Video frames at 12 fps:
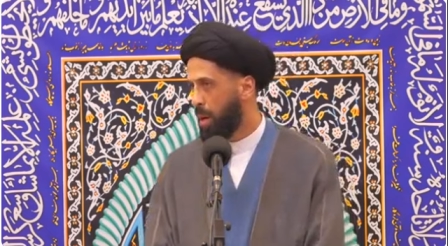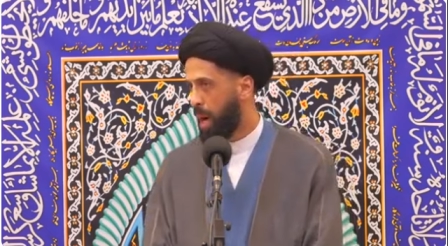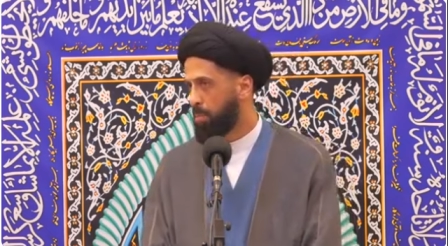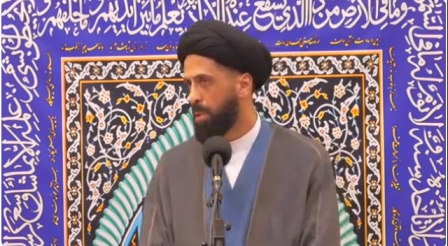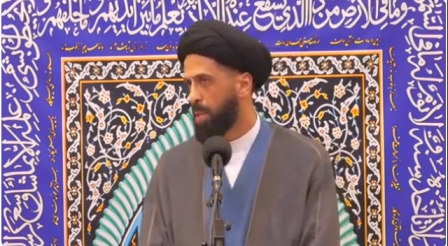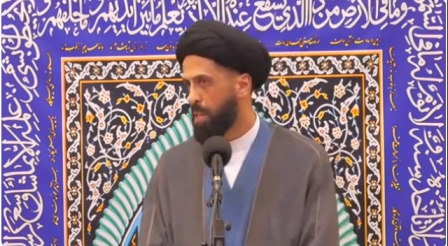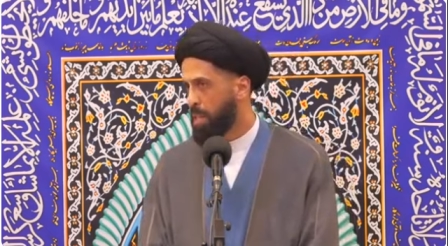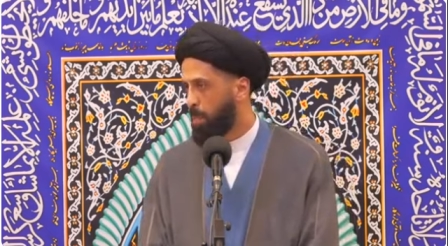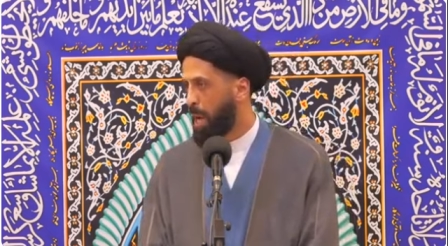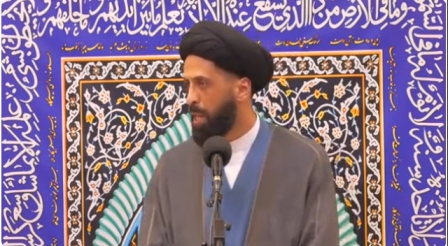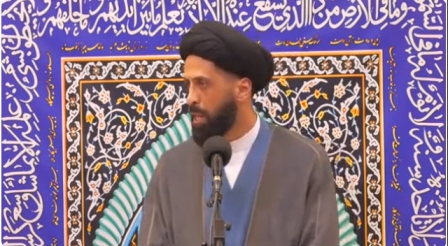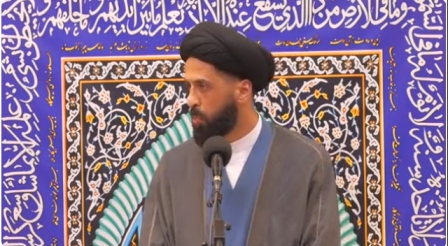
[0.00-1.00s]
I'm going to
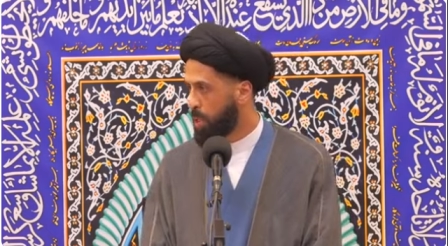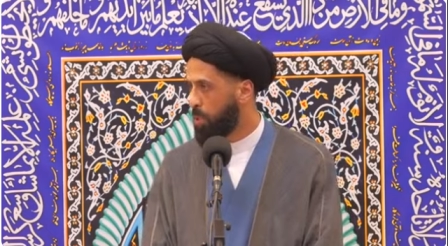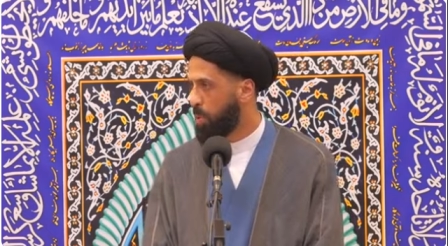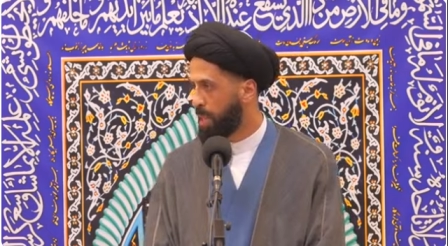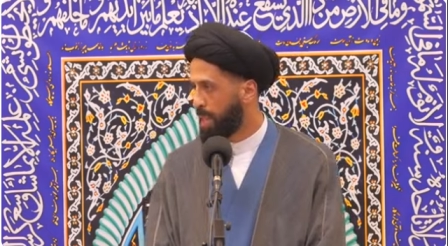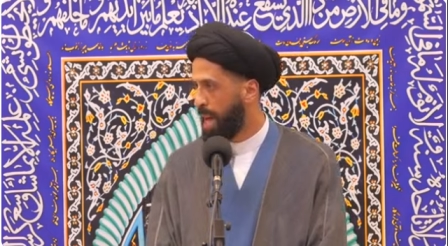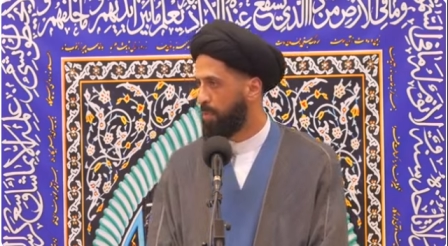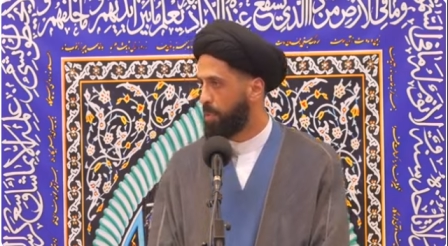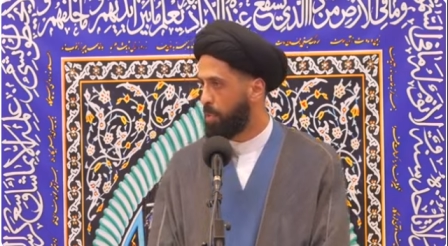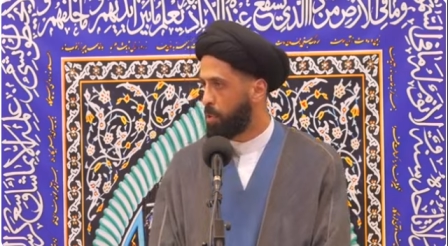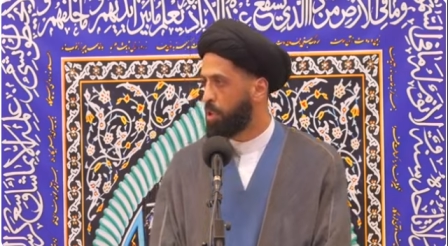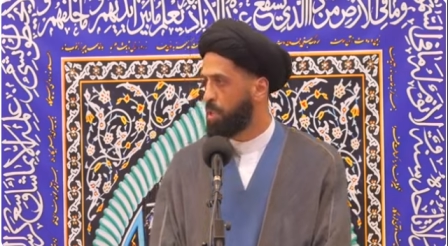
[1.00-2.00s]
smile with you and laugh
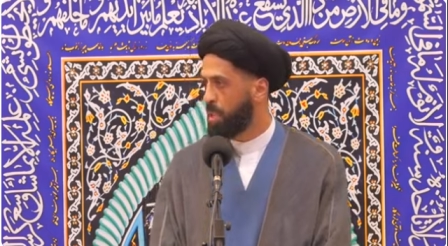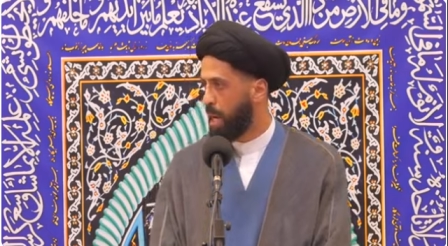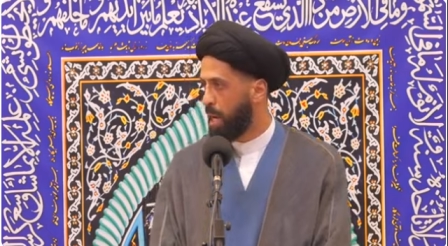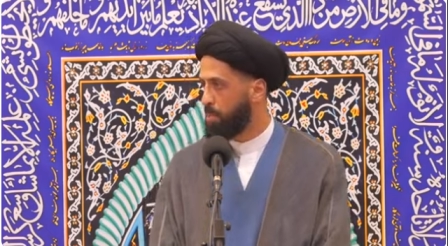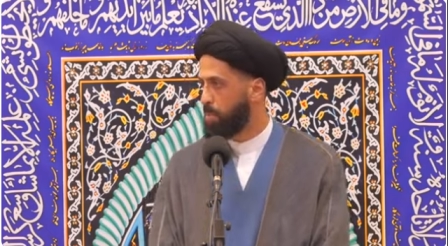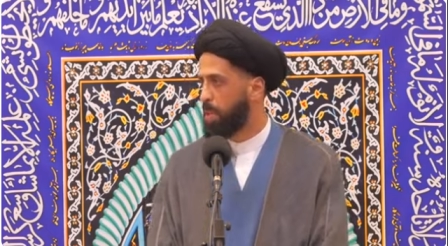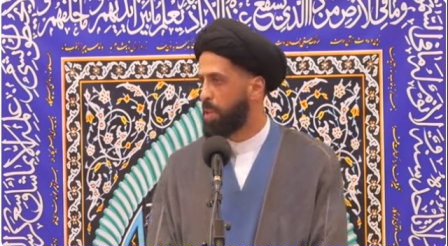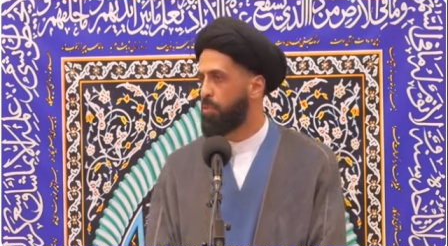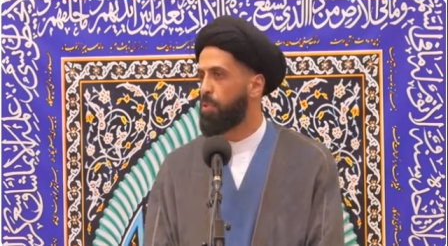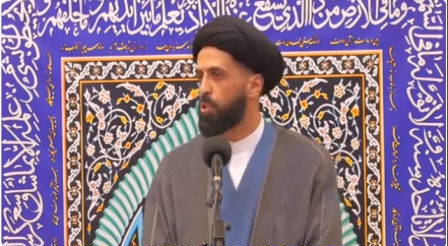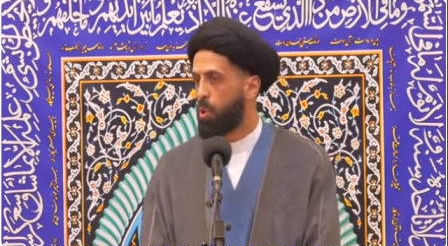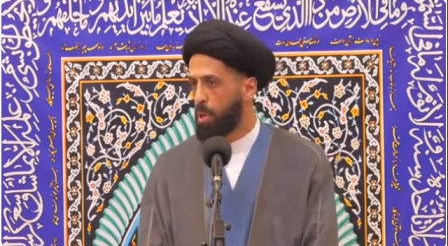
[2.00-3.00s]
in the good times, but if
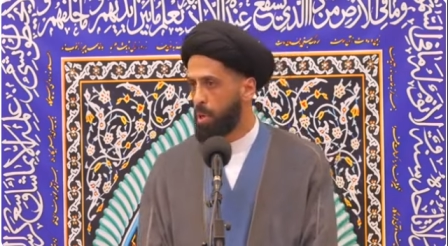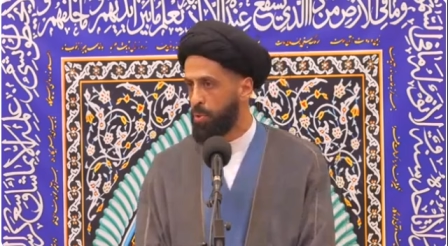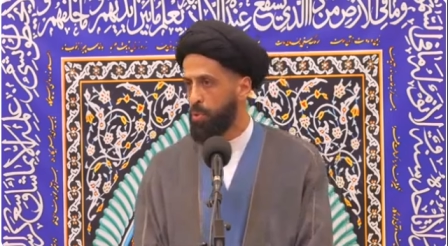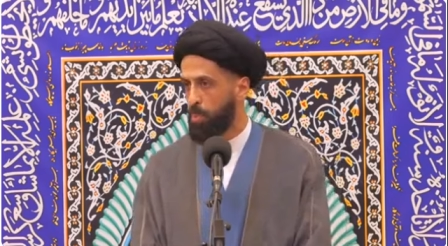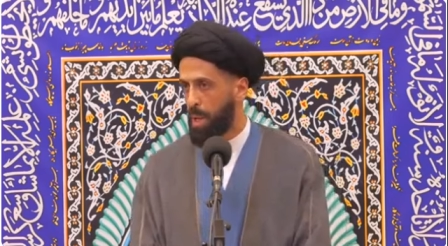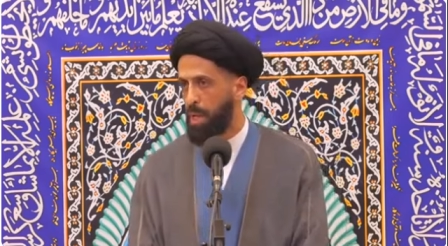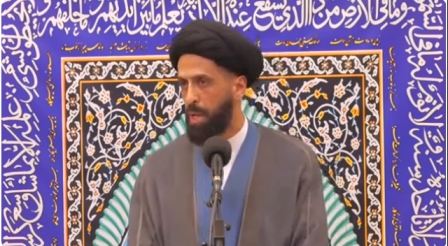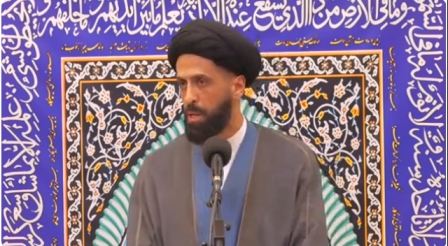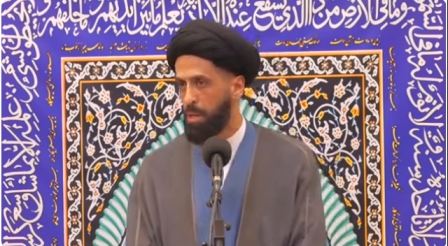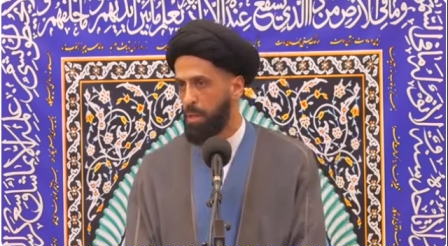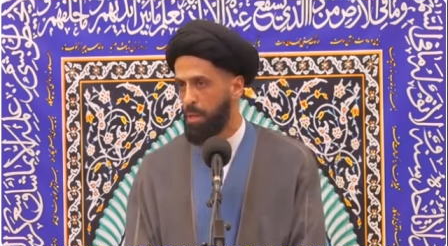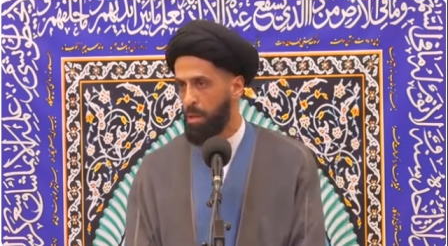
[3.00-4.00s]
you're going through
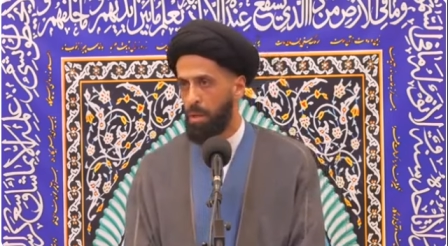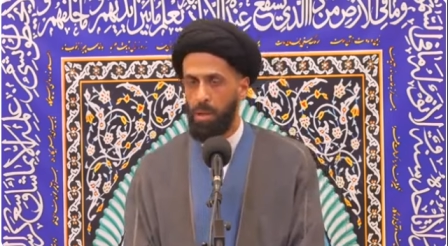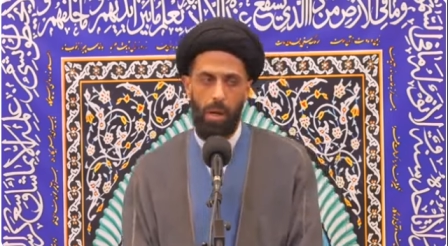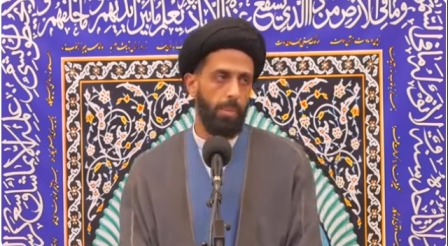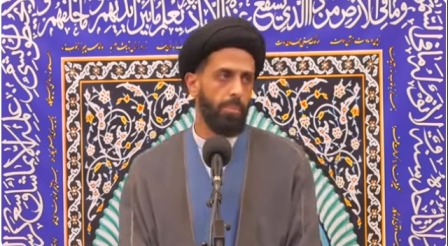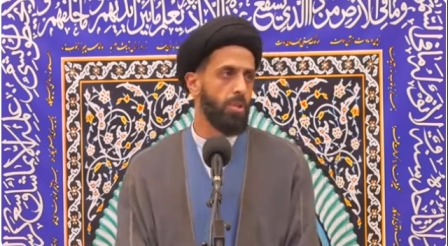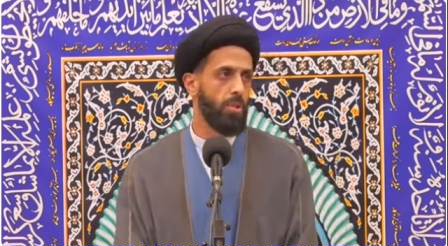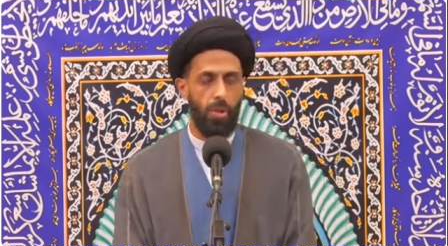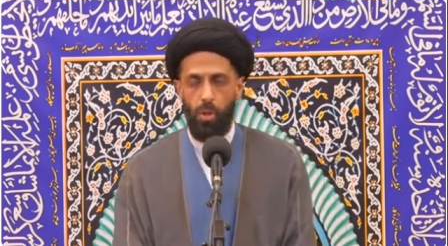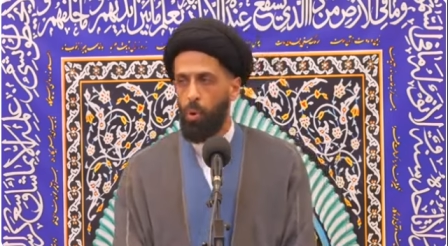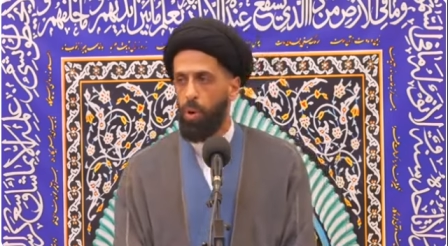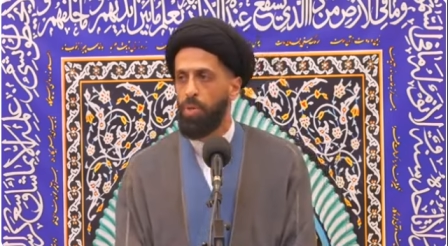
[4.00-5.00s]
pain, I'm just going
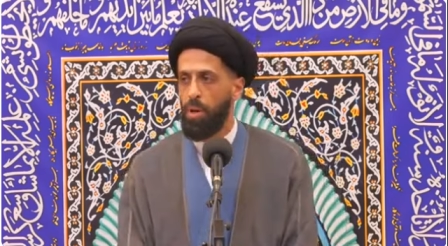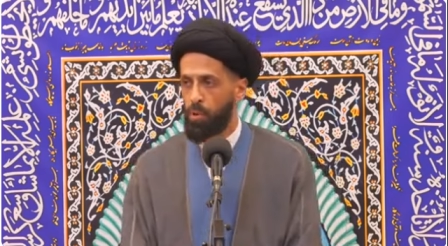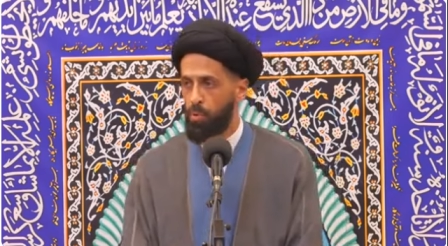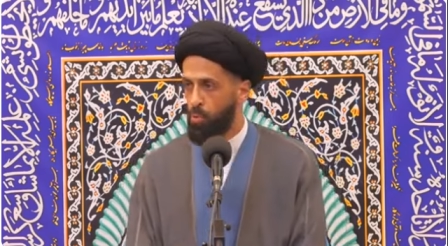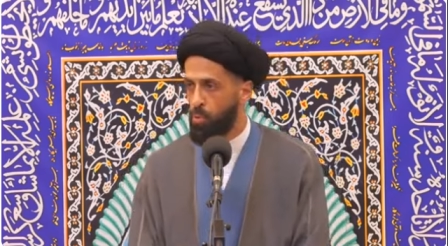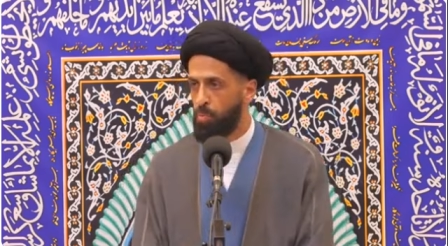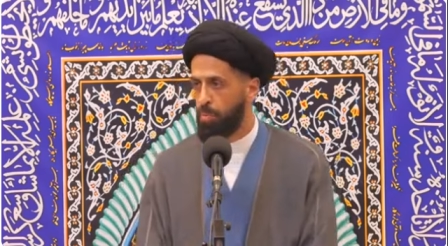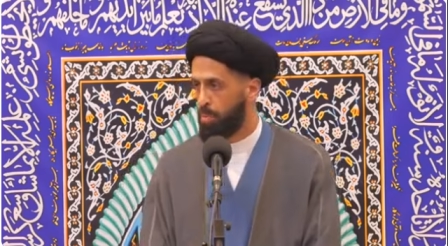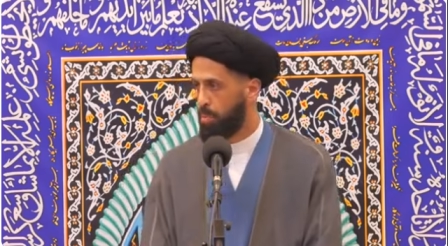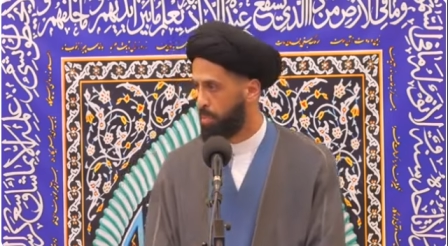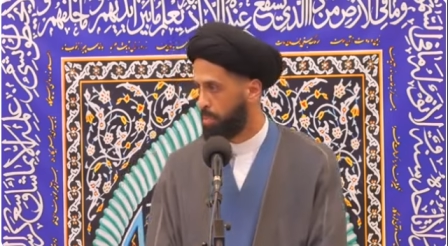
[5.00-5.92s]
to go in the other room.